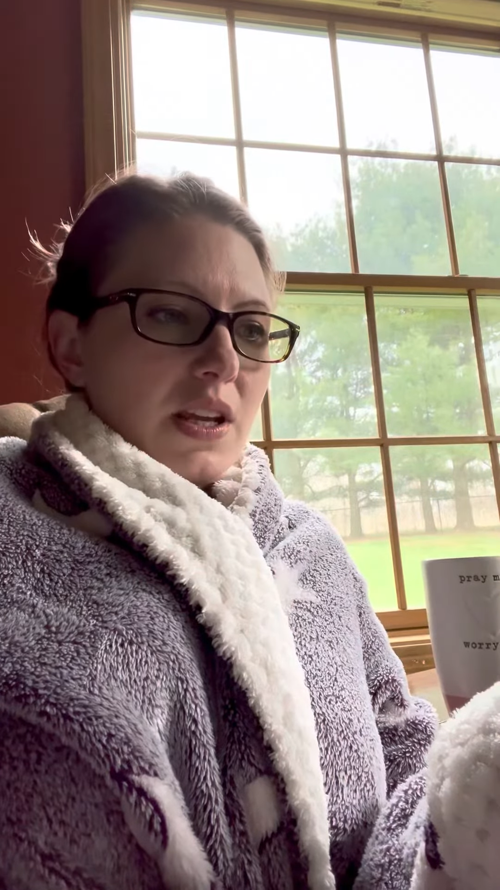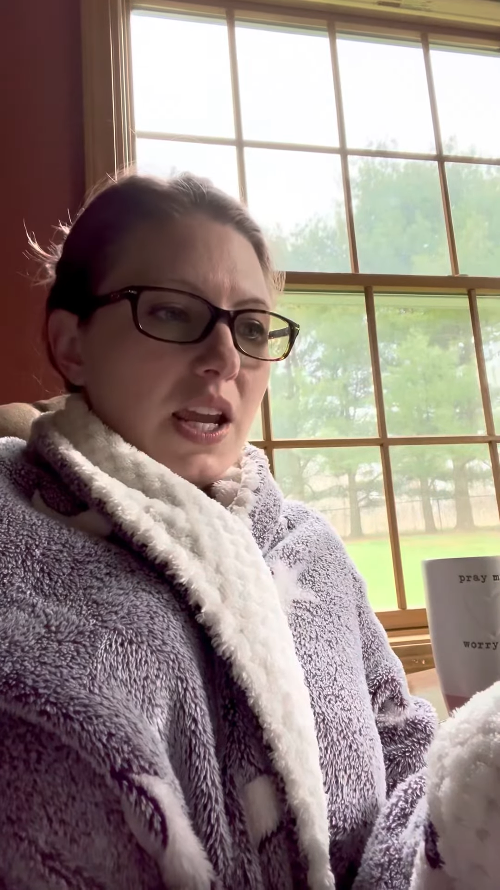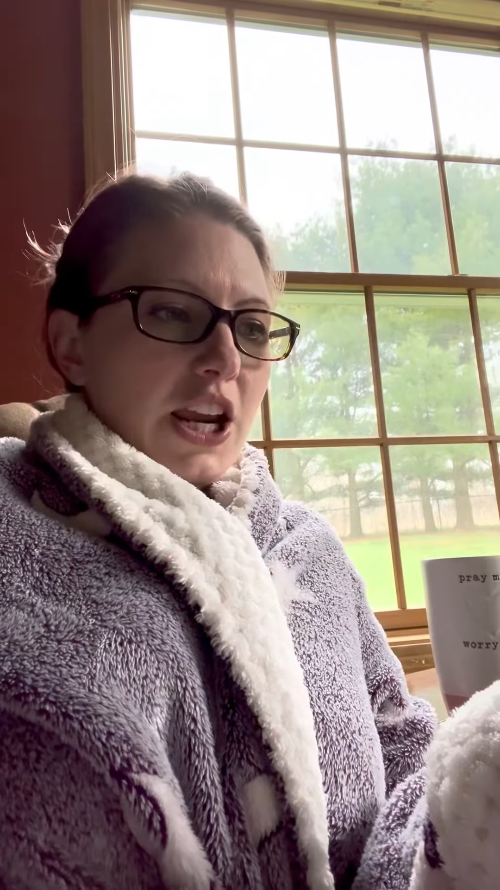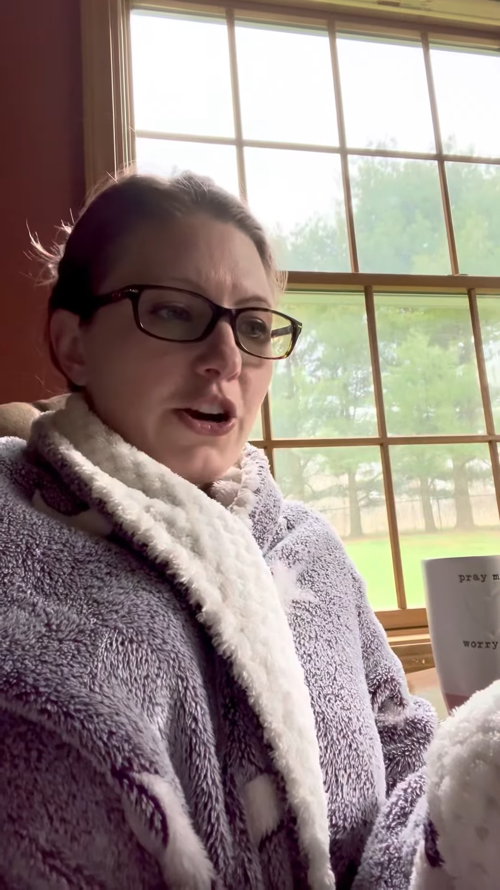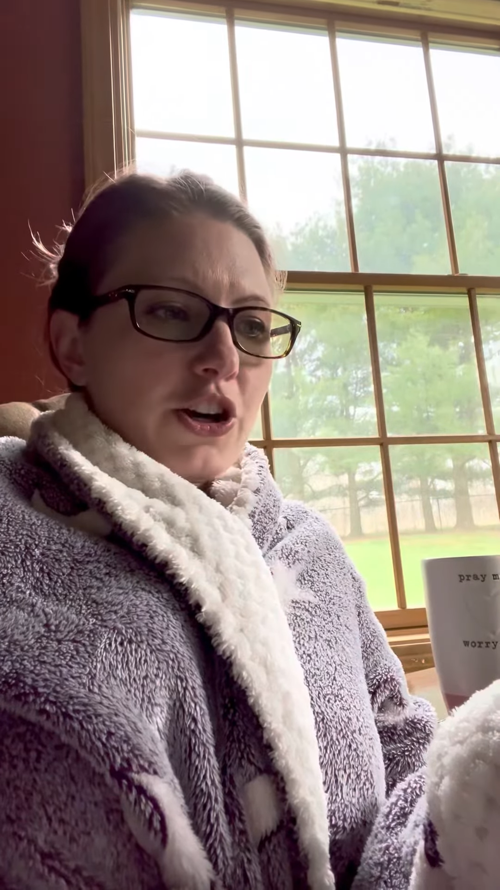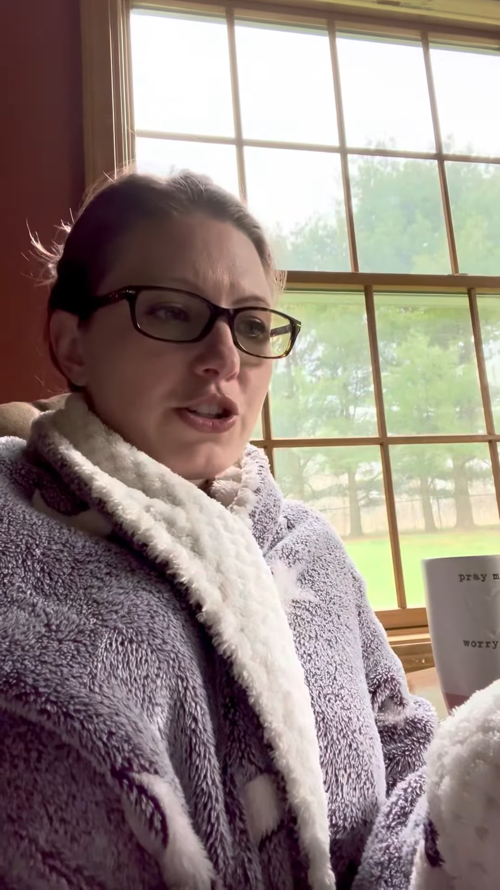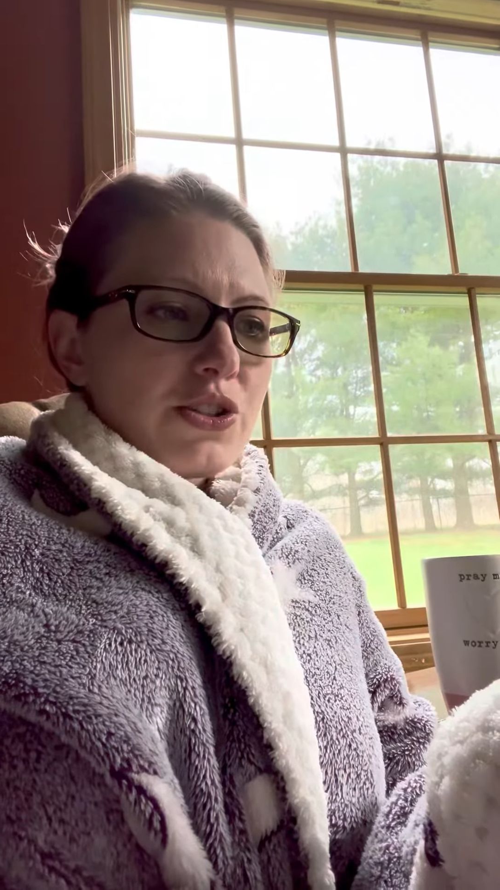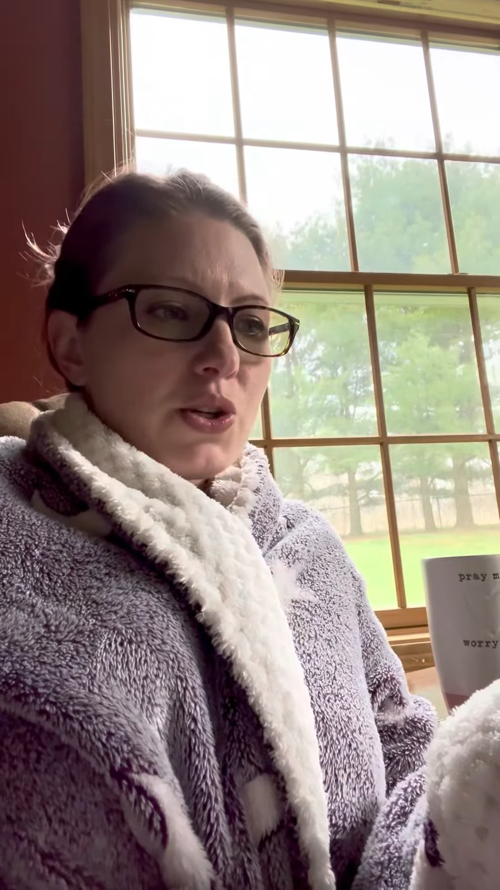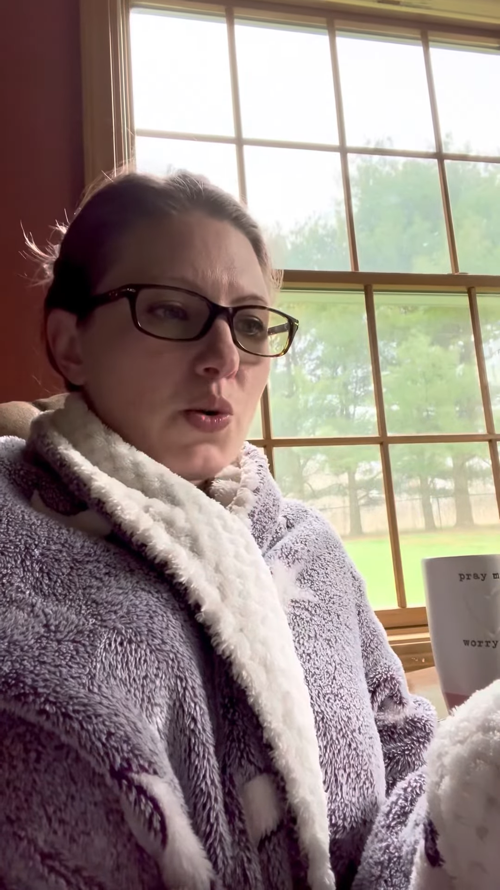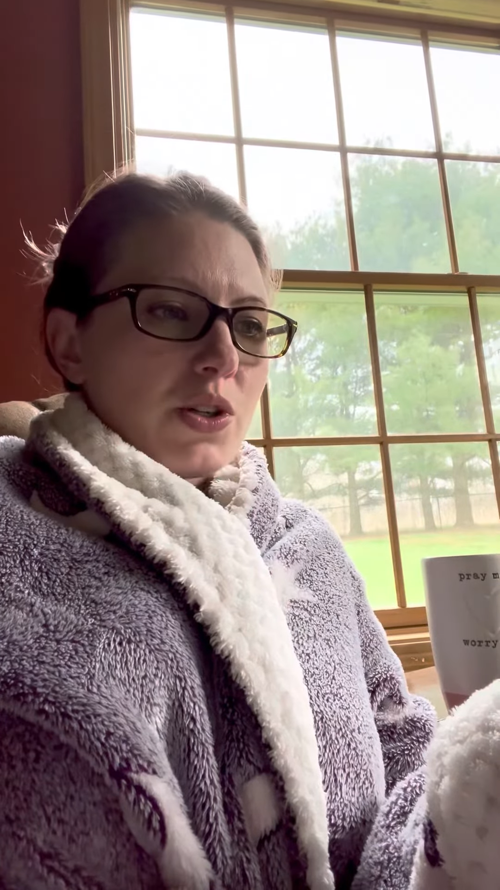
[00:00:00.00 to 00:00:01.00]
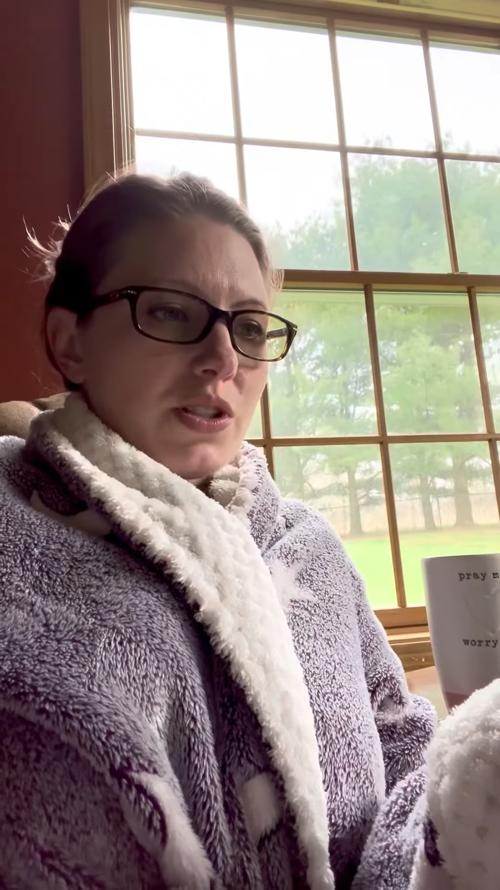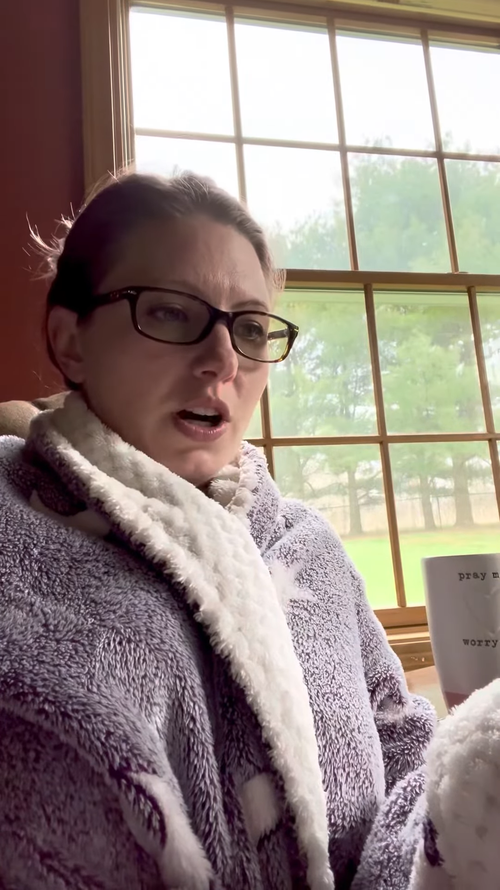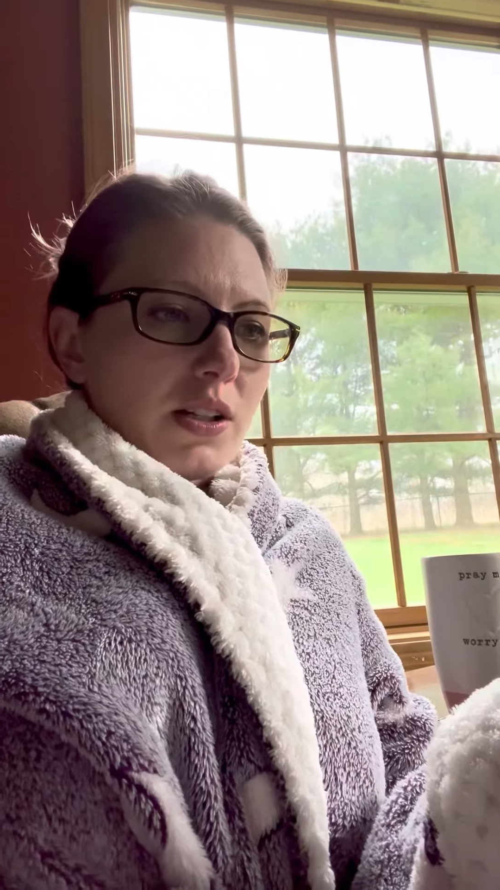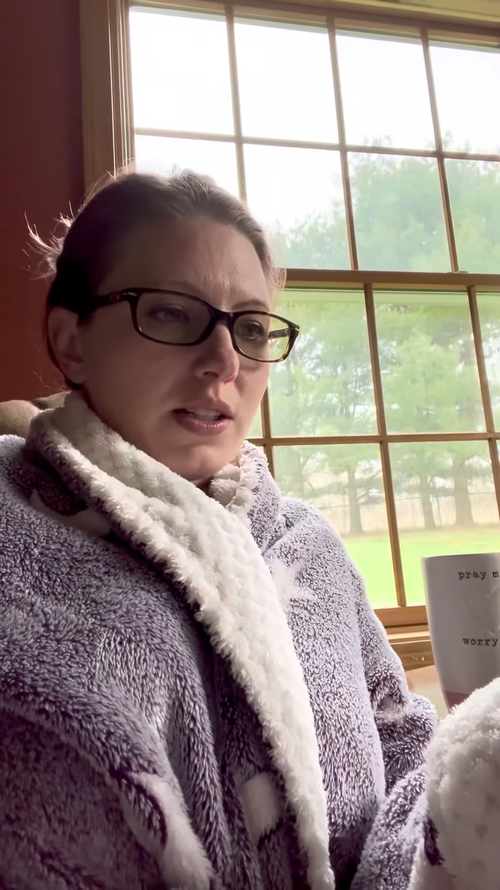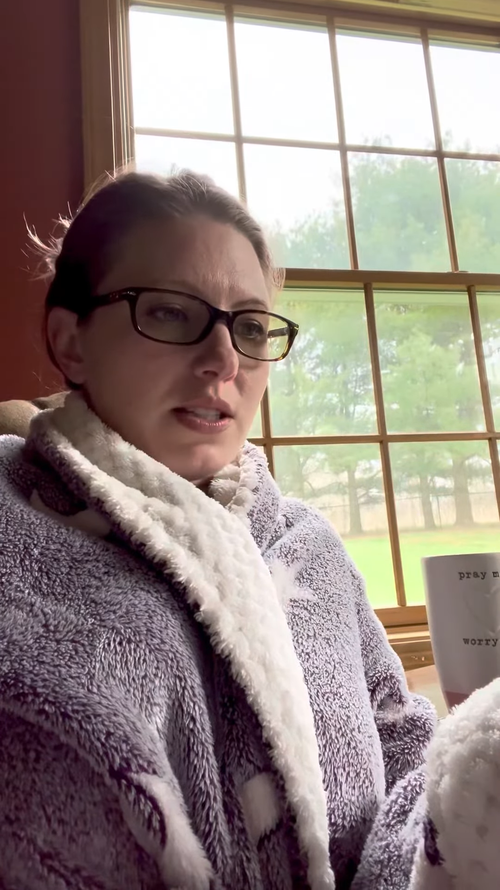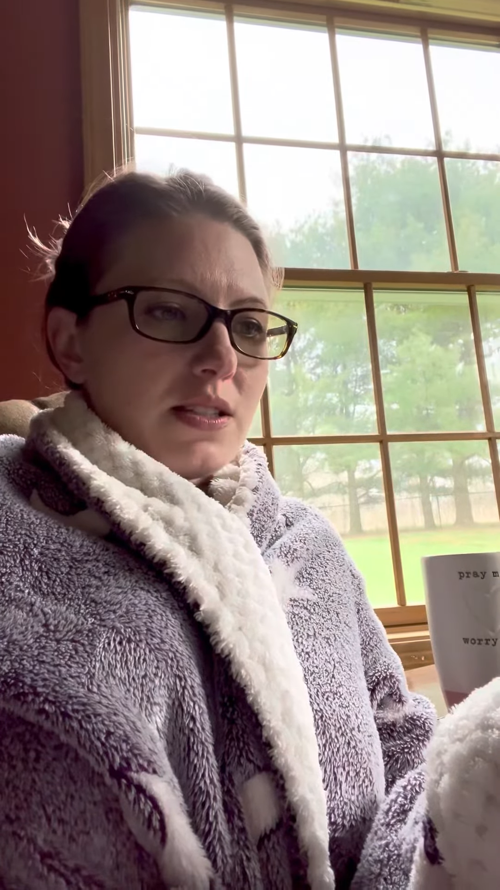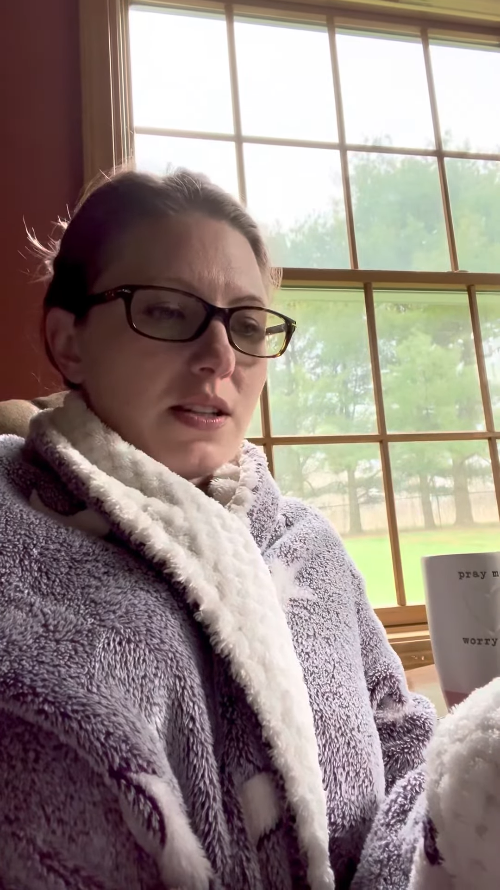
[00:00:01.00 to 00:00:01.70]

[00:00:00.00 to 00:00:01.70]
errors, or darkness